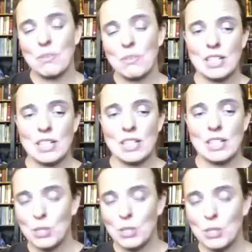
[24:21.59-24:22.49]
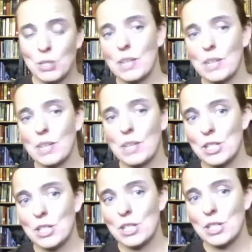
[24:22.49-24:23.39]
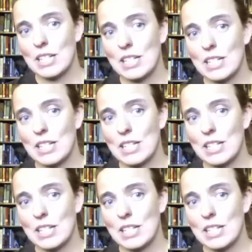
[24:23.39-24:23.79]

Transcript: but very similar to what the midterm is.